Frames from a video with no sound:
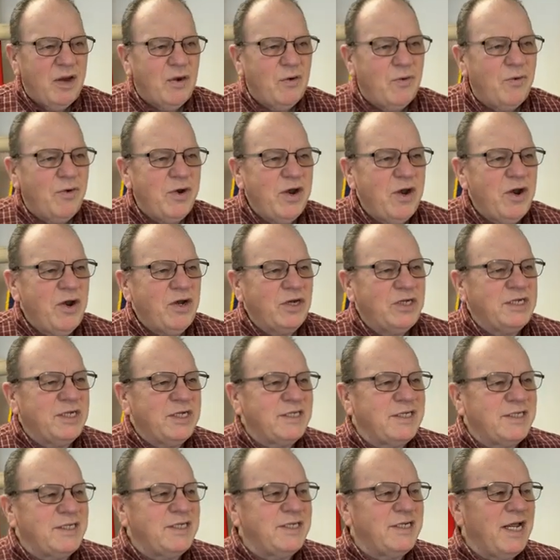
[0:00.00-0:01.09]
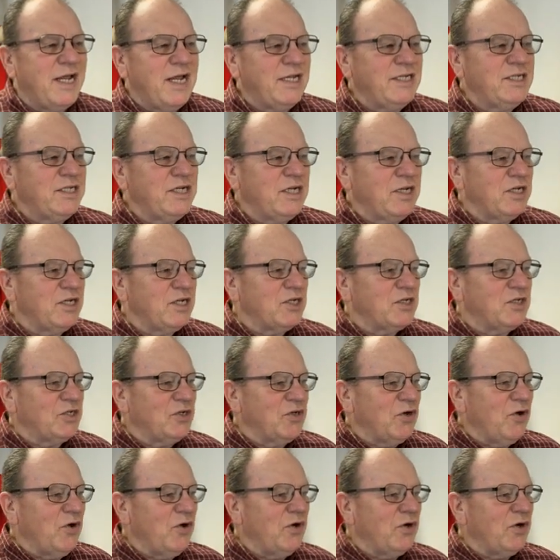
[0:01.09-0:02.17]
You know, we are to test and
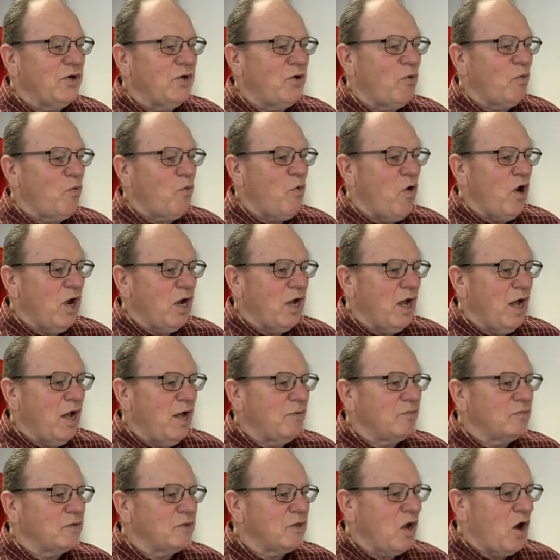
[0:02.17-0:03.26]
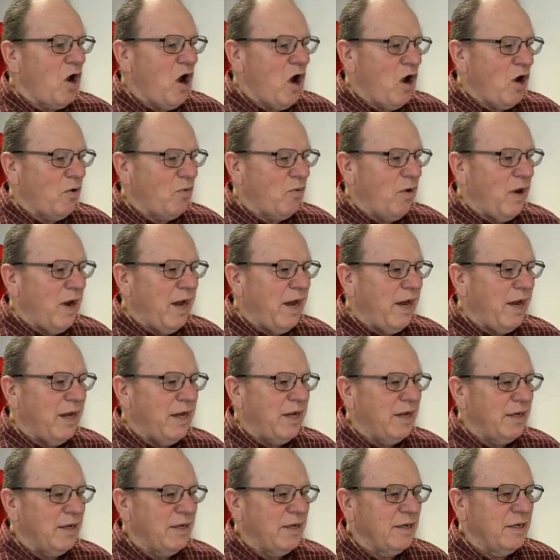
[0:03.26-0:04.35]
discern what comes our
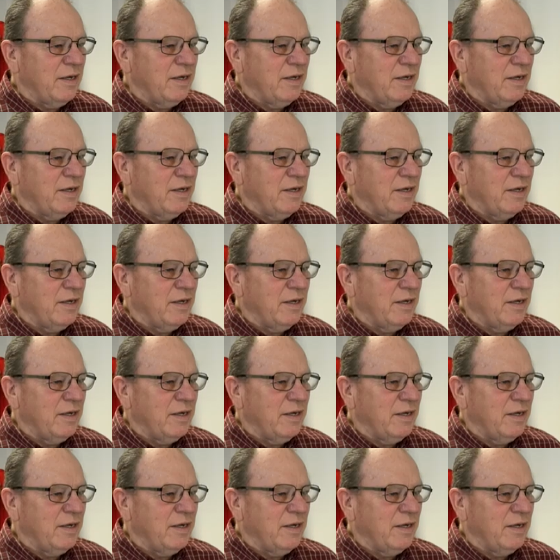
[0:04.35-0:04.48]
way.